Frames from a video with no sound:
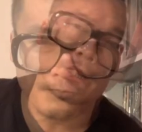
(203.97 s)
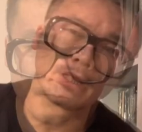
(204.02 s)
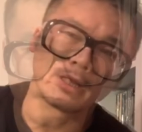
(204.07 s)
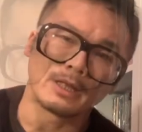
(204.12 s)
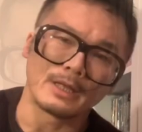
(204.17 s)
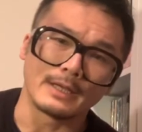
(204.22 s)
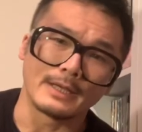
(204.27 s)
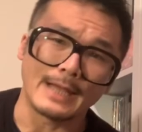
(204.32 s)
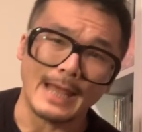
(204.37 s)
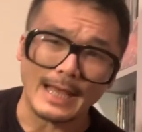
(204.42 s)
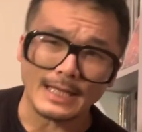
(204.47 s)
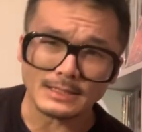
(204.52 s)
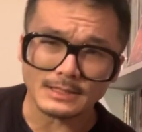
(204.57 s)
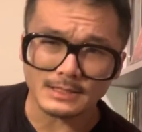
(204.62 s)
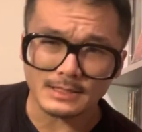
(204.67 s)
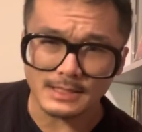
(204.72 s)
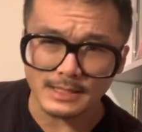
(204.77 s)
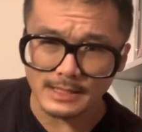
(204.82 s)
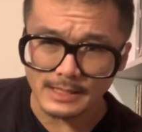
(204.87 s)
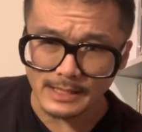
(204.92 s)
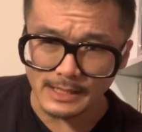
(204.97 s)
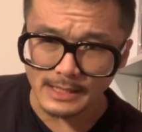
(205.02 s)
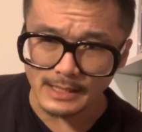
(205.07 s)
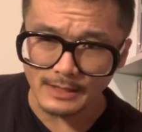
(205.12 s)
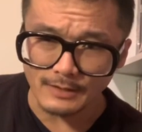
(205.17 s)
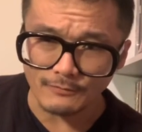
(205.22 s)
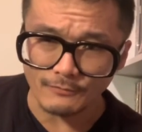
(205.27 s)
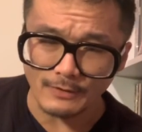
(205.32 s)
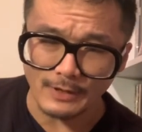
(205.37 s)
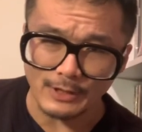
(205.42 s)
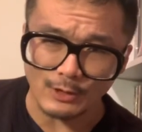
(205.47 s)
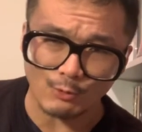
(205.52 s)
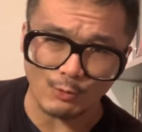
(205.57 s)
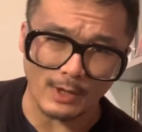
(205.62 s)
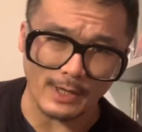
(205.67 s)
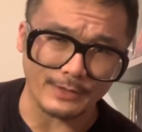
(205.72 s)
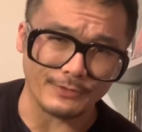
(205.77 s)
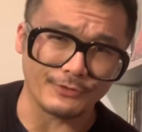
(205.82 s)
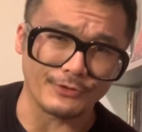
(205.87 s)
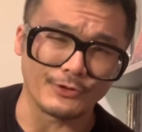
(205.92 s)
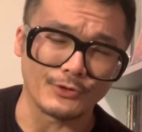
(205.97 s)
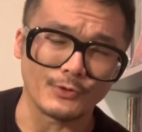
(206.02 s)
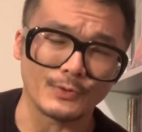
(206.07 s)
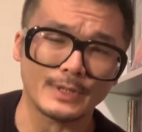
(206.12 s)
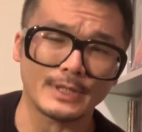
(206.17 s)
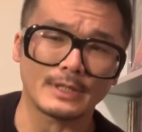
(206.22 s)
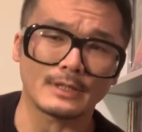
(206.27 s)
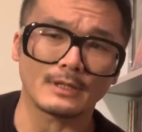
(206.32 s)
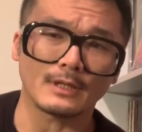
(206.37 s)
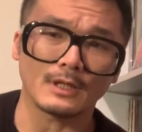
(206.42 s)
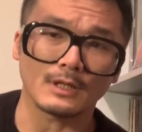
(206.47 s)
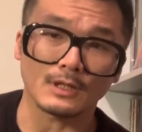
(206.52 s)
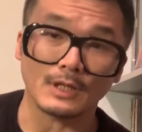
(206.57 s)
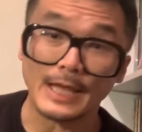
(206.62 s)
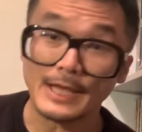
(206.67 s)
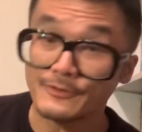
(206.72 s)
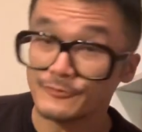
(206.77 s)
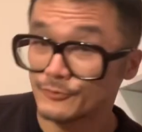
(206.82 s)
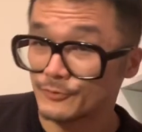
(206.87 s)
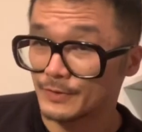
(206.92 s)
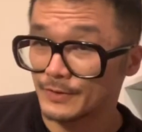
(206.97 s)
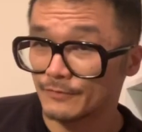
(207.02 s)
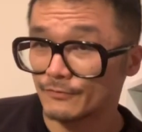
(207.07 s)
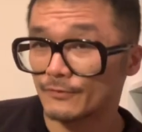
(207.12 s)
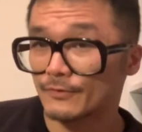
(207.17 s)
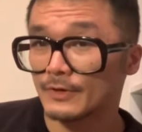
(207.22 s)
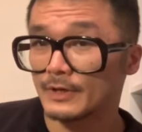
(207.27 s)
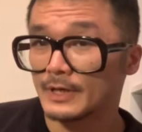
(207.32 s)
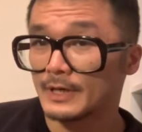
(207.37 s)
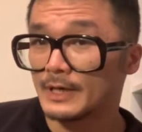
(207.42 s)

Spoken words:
Next is a Criterion Laserdisc.